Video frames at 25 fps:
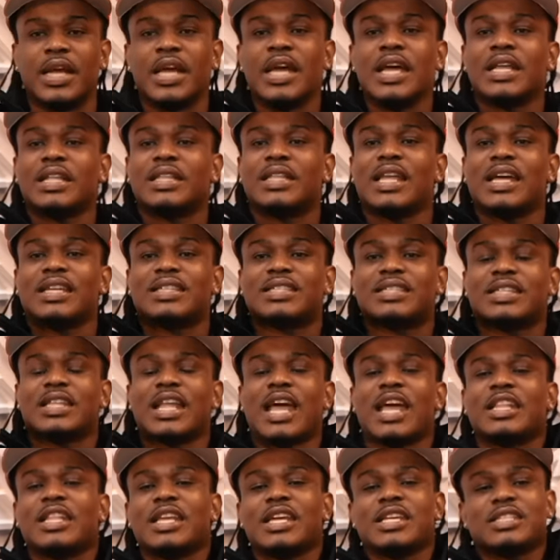She's the That's,
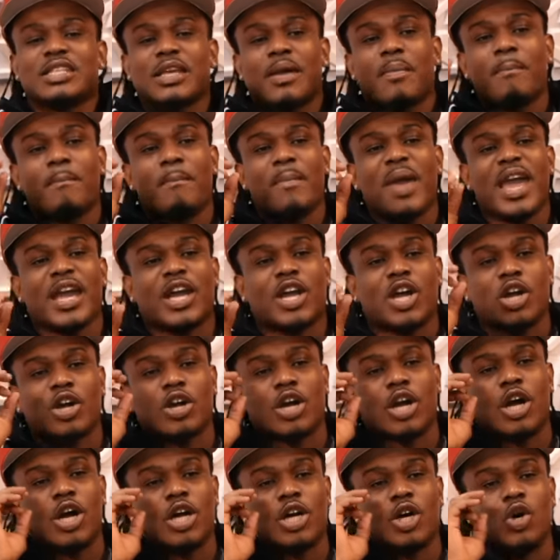shooter. That doesn't make
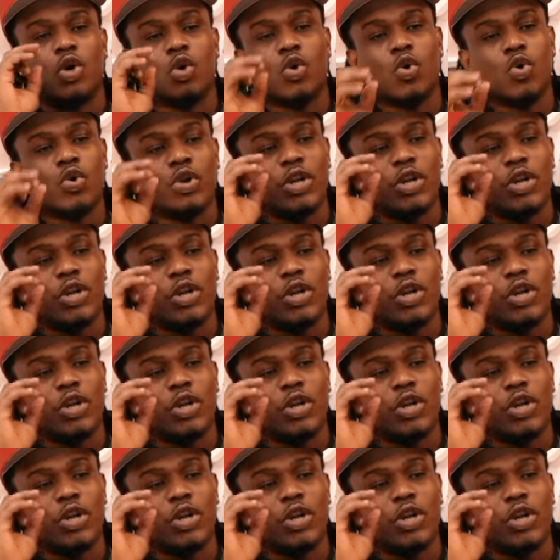her a